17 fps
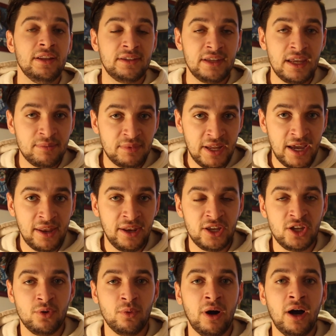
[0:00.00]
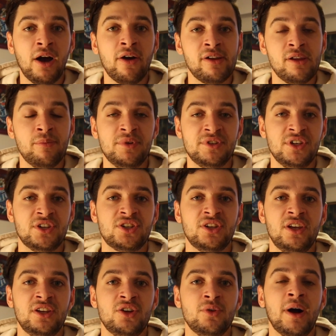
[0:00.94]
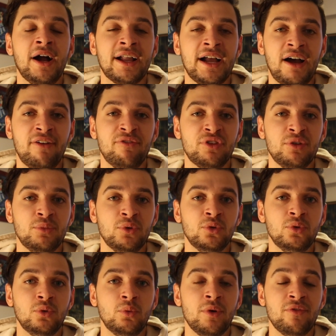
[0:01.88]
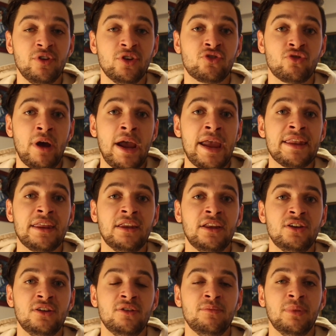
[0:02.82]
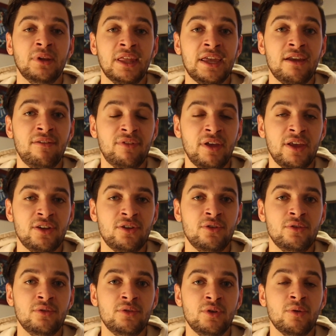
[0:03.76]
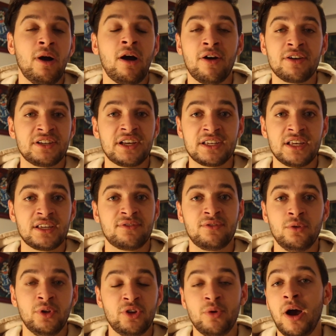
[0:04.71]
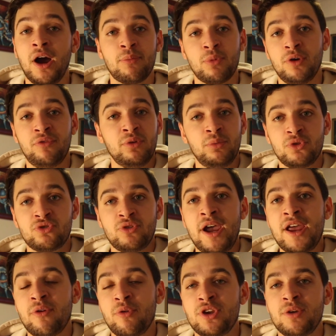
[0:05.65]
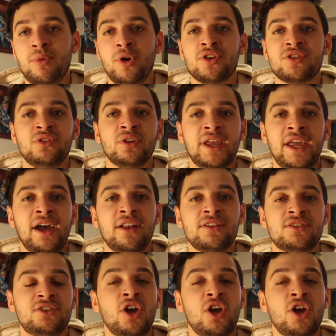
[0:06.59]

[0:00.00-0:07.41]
deep down that you are in a position and you are comfortable with your trading and you believe that you are successful and you are a profitable trader on your personal accounts,